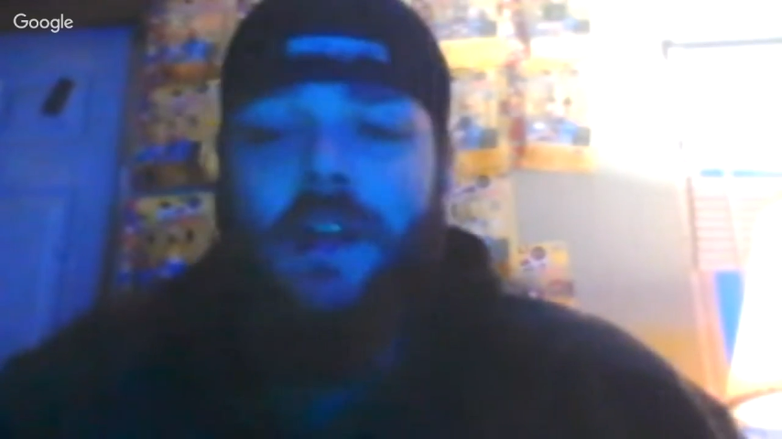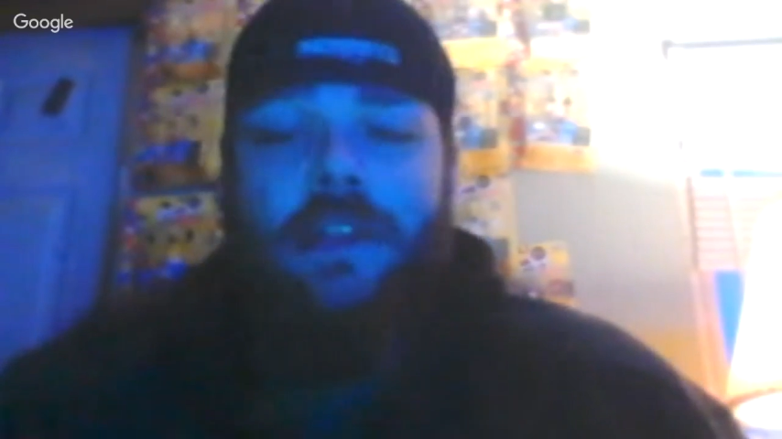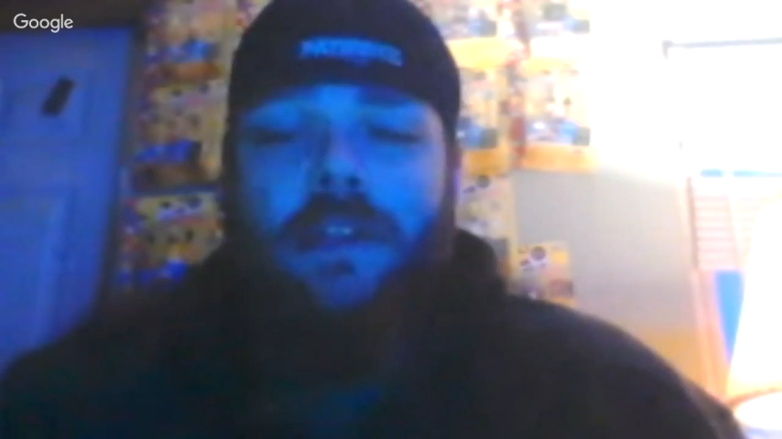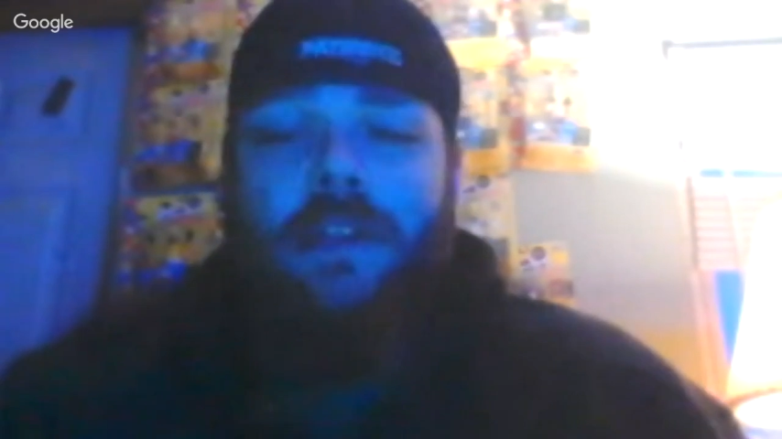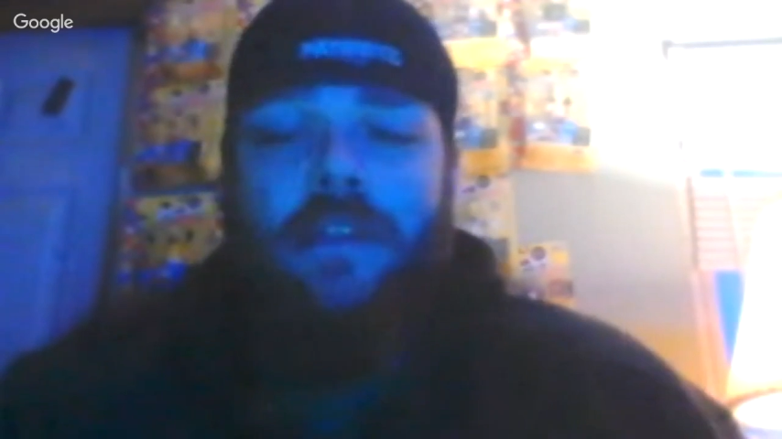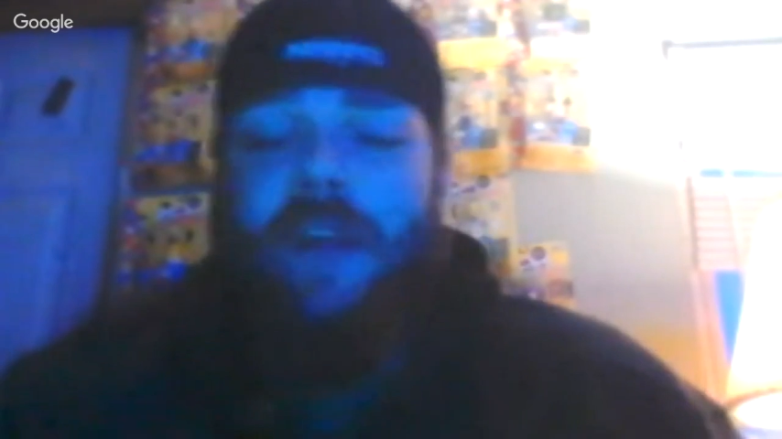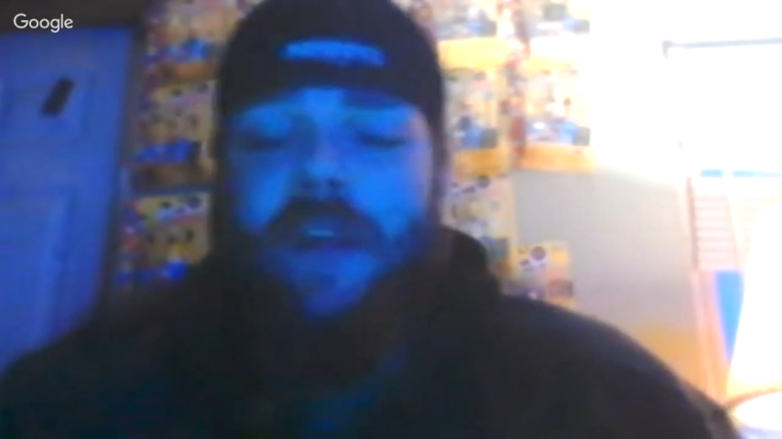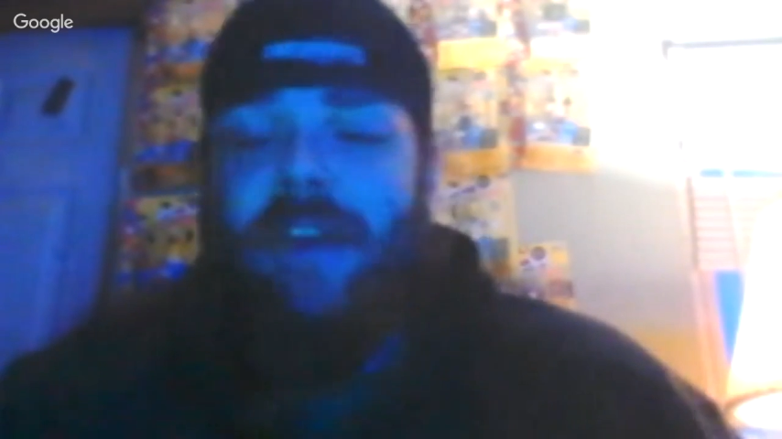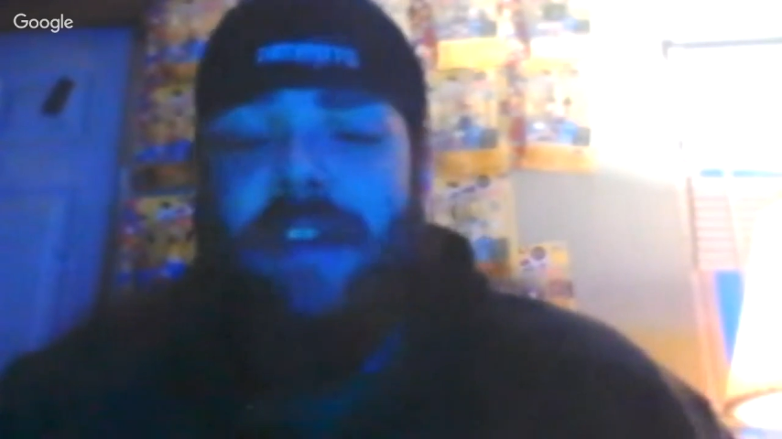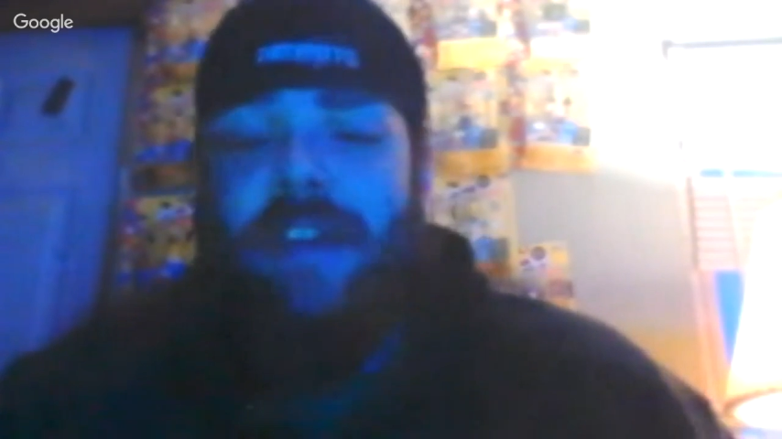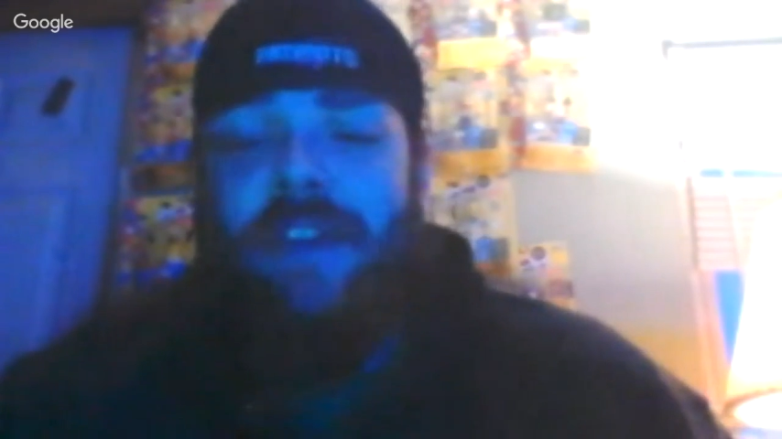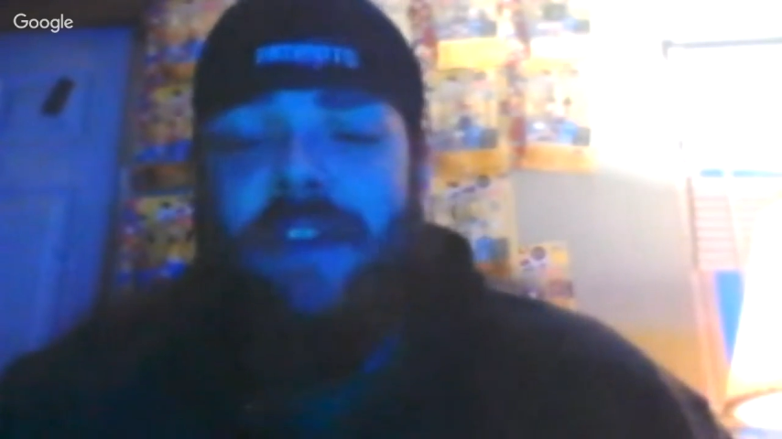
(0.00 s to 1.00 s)
love the
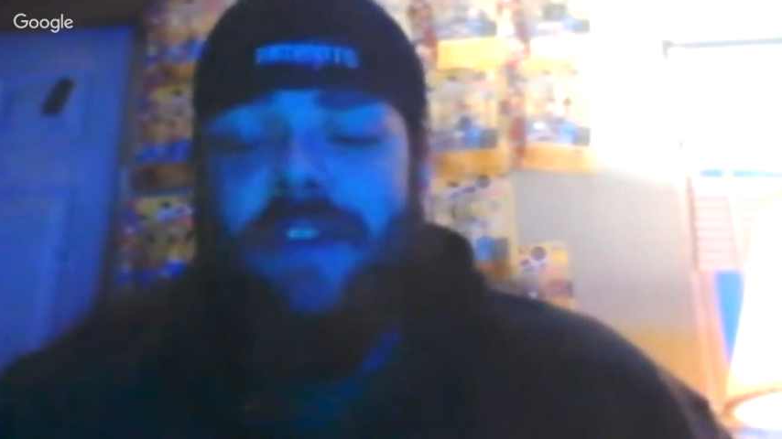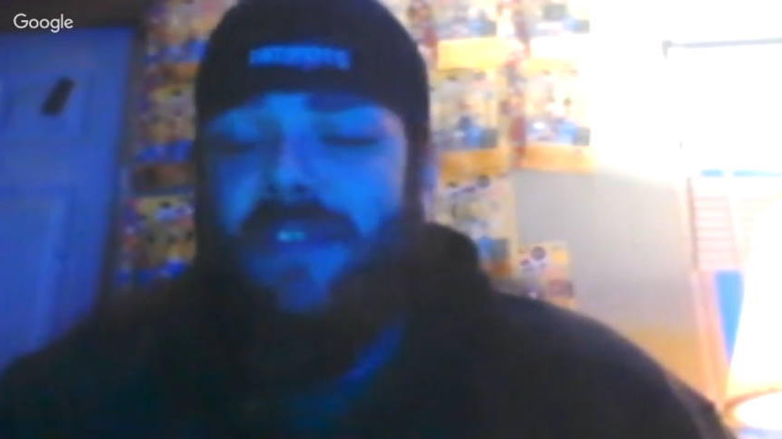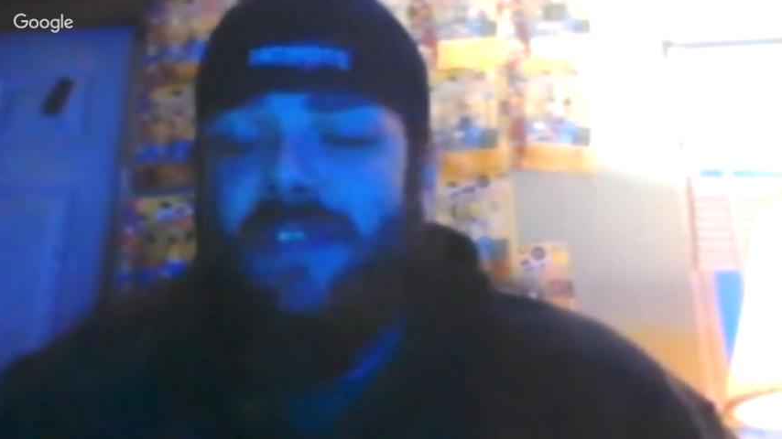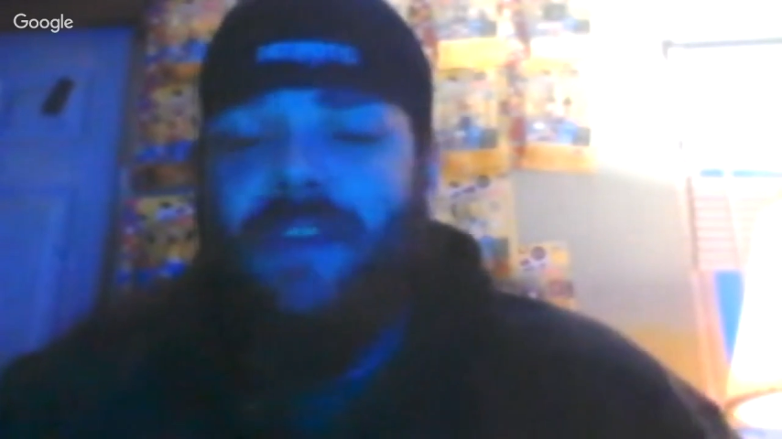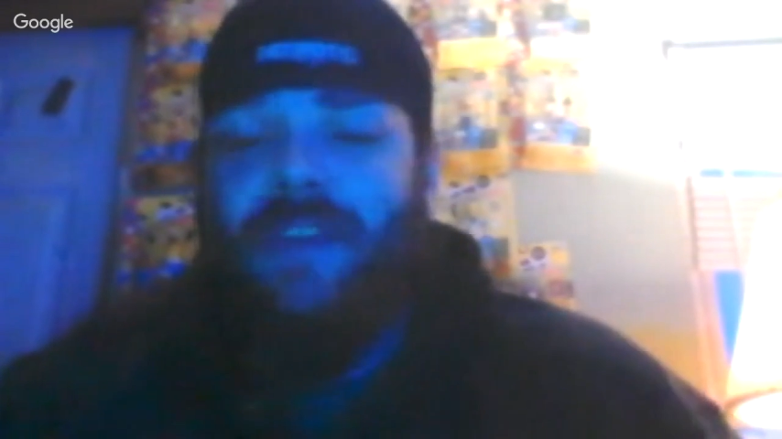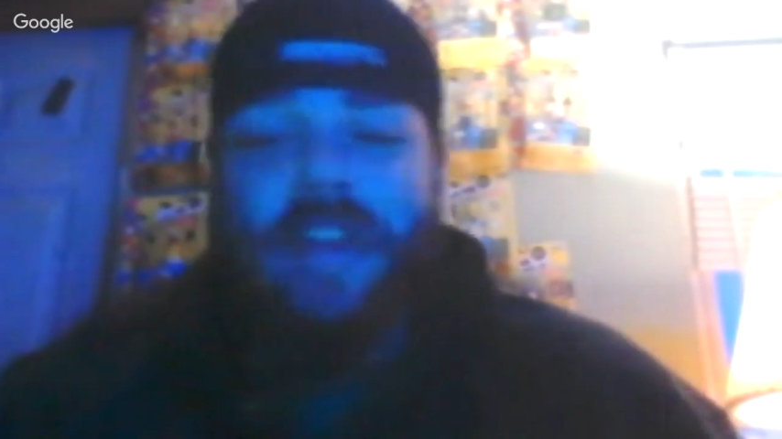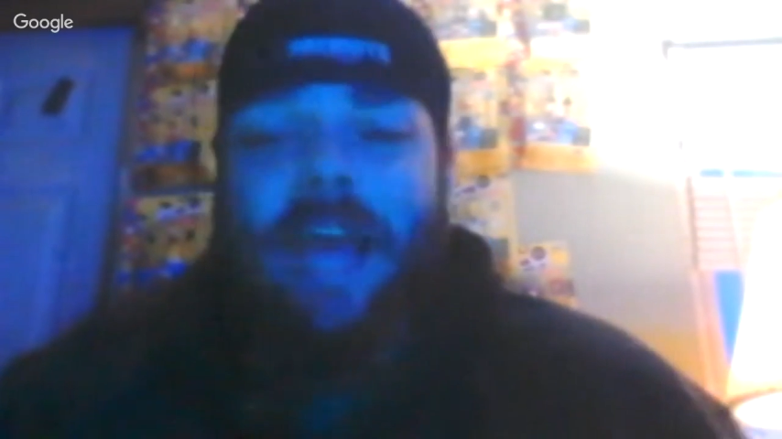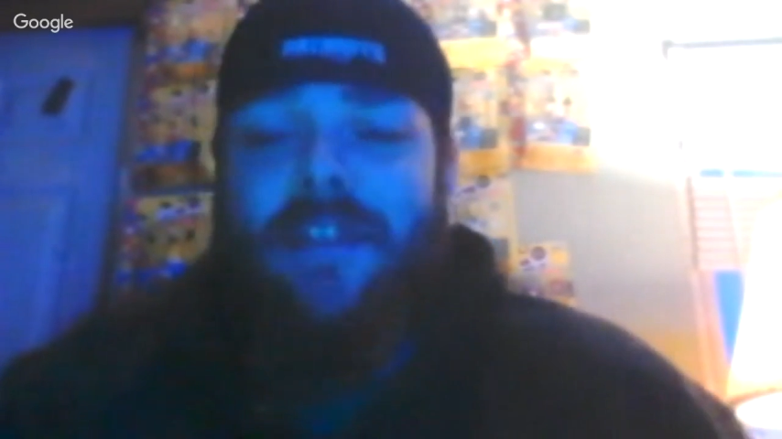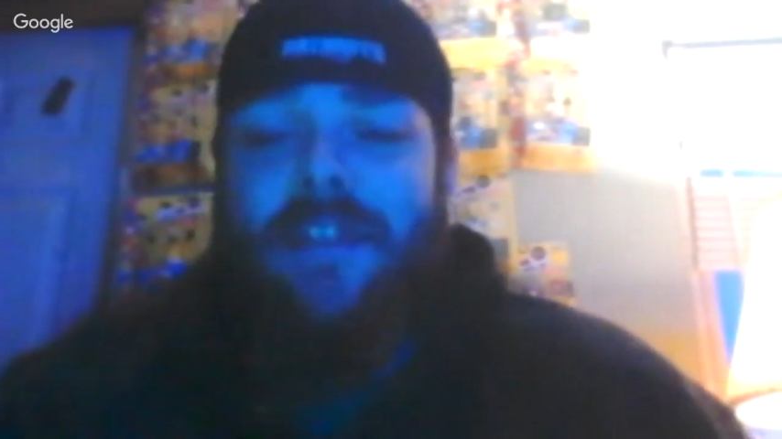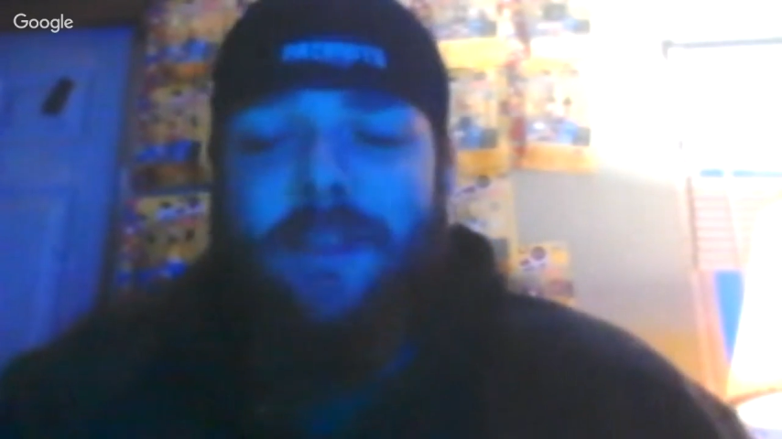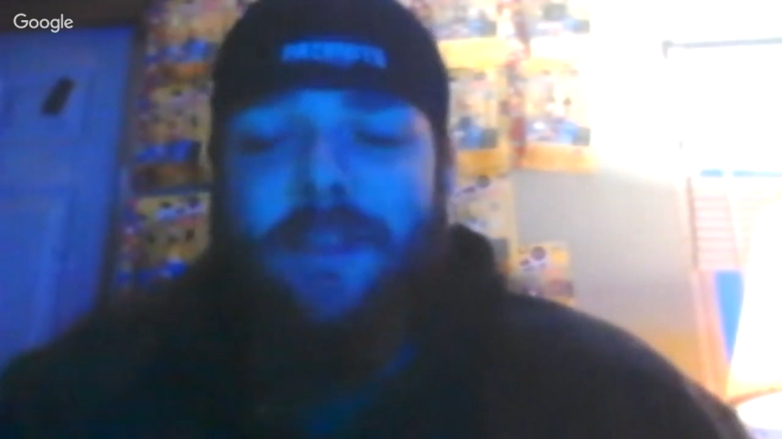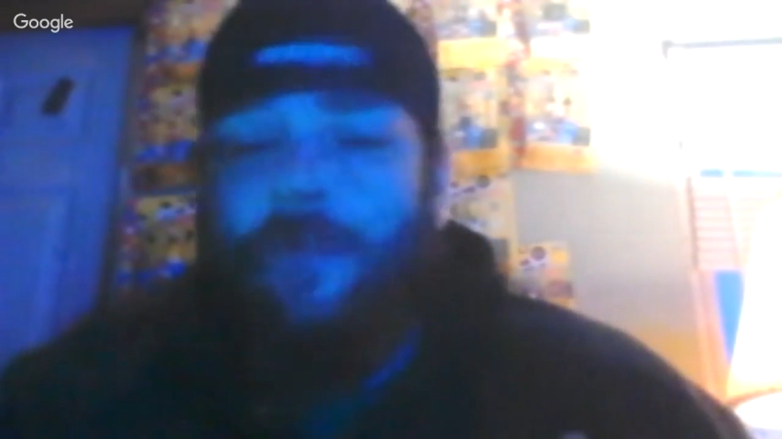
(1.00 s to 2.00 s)
fact that he's just a
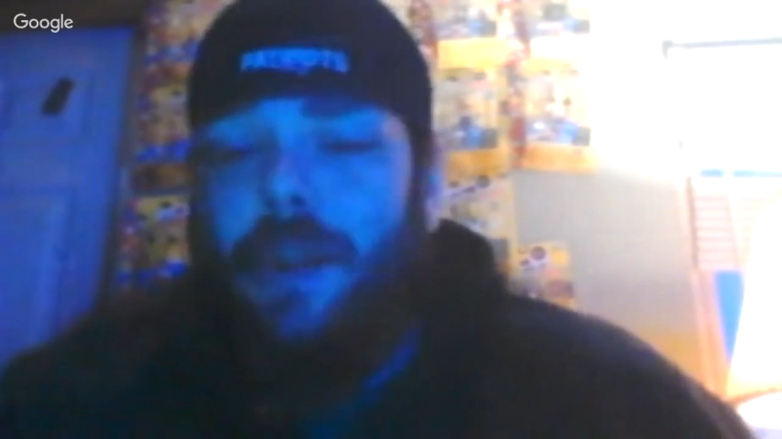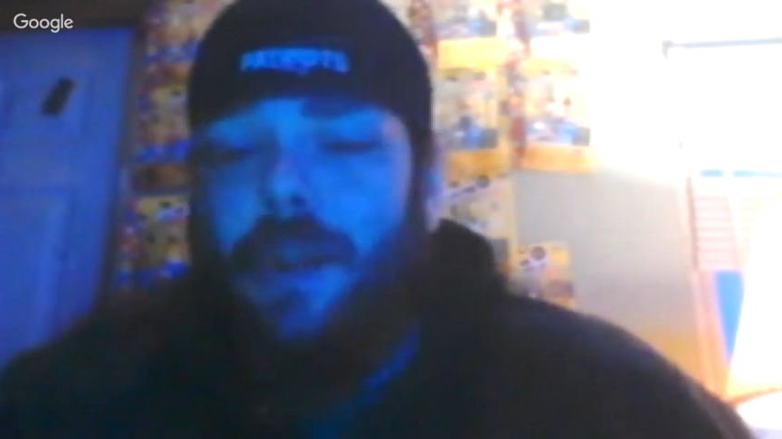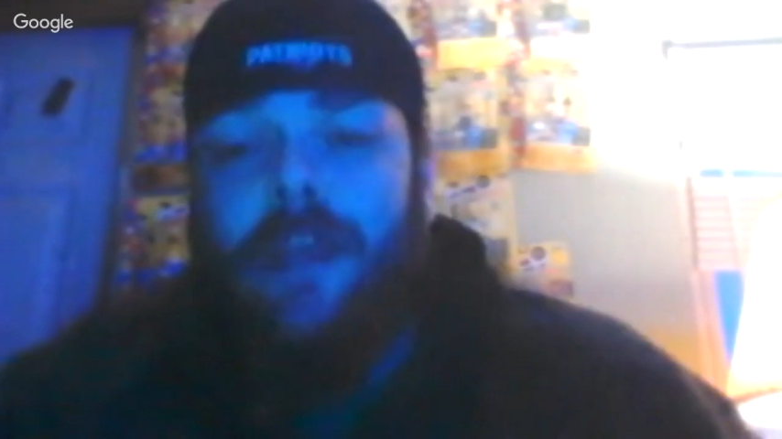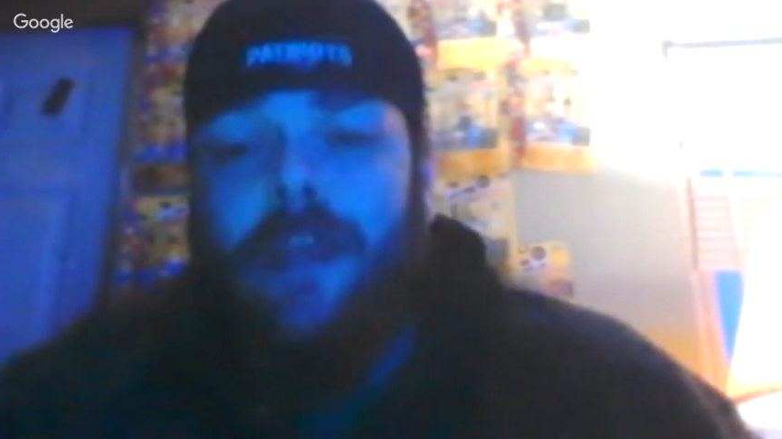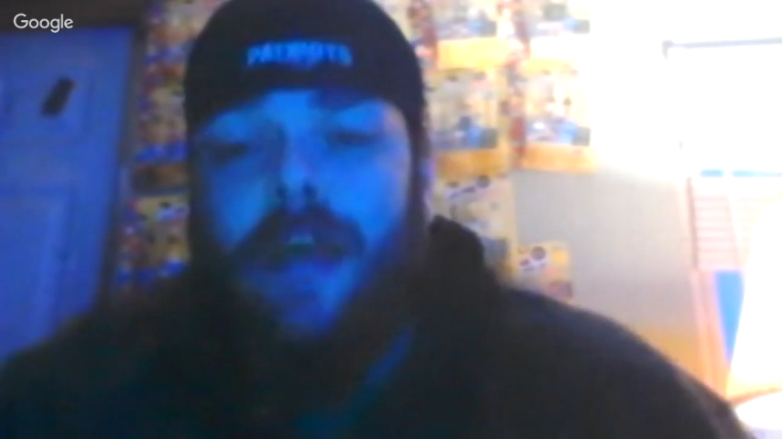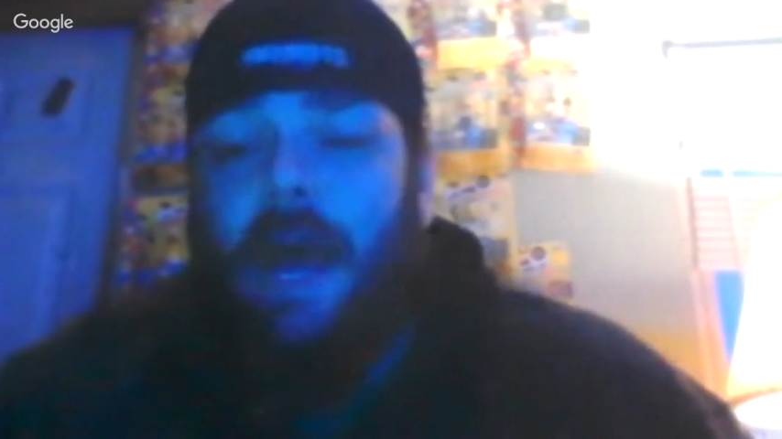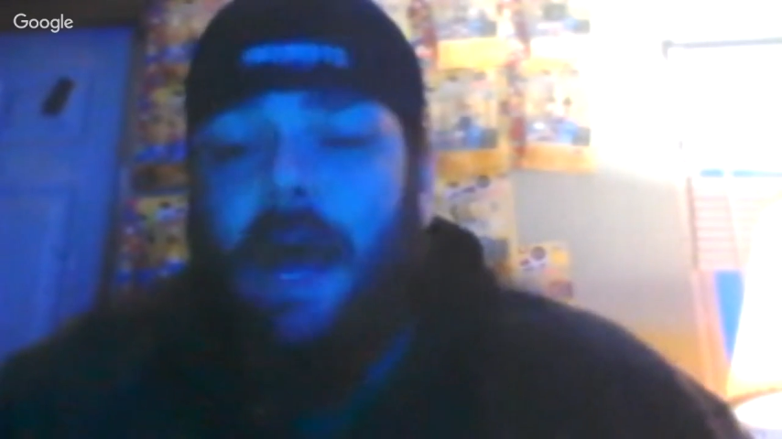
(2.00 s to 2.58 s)
sarcastic prick.